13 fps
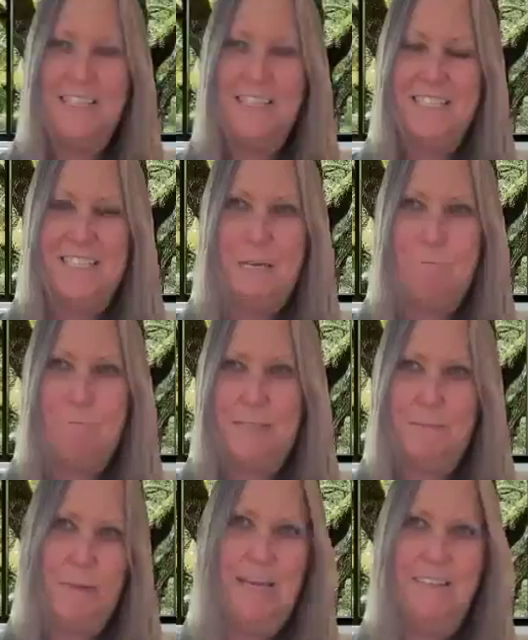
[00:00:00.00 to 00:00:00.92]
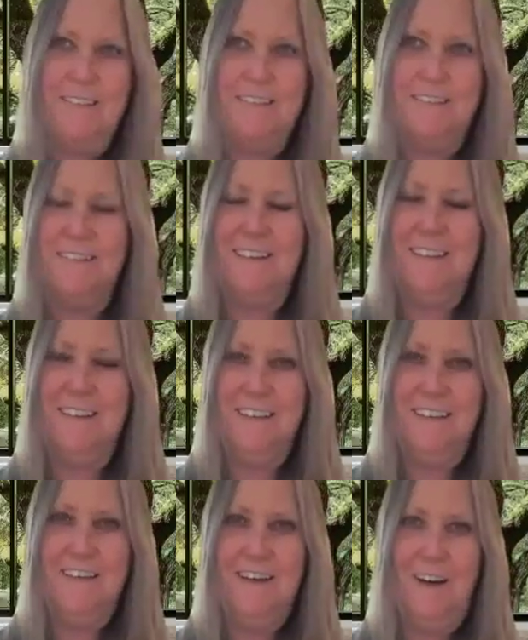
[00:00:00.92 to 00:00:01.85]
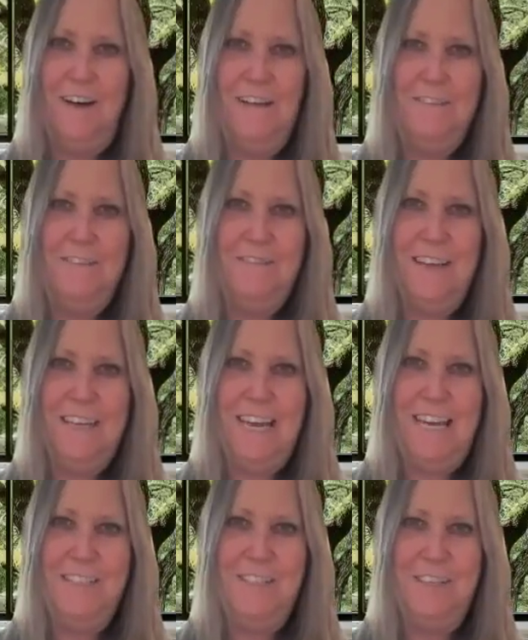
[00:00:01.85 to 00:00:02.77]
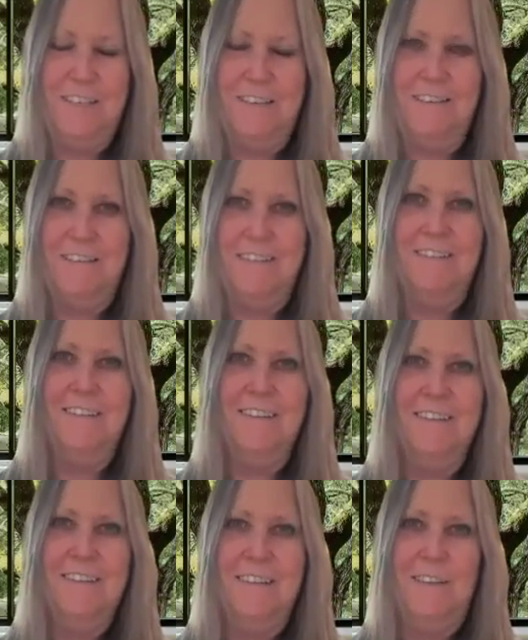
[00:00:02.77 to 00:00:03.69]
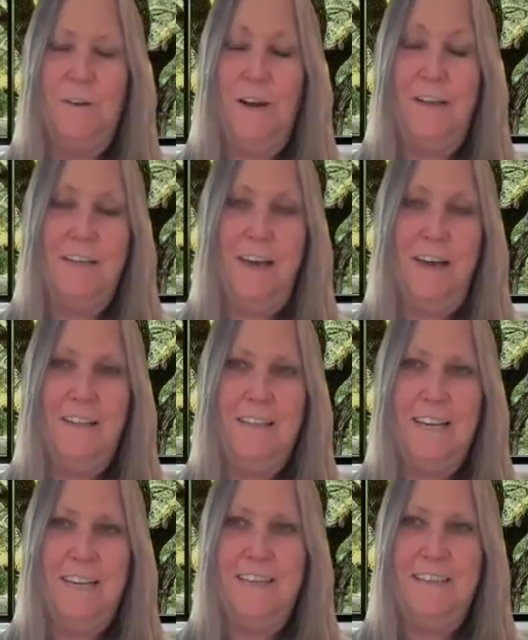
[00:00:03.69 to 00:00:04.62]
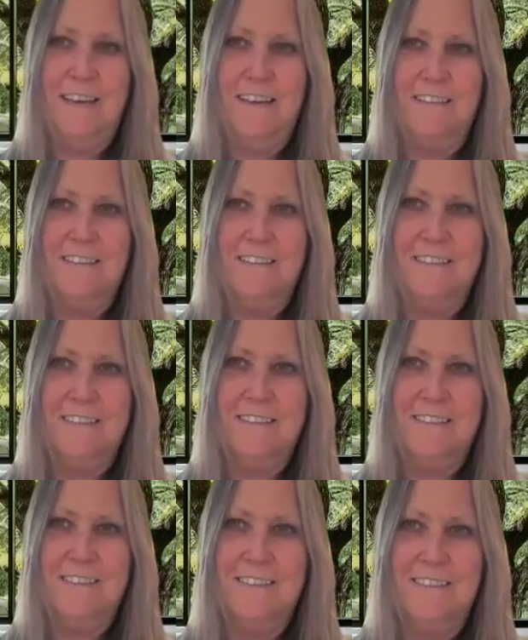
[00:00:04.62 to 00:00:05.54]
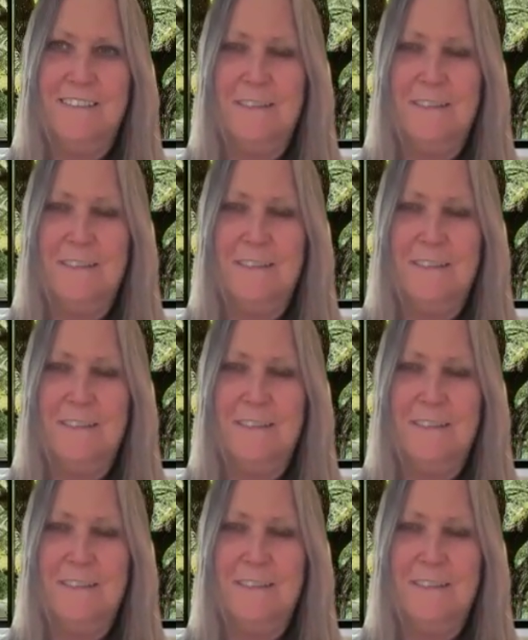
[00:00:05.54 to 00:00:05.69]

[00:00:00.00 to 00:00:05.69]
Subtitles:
the same space on vacation or on holiday. Yes. So,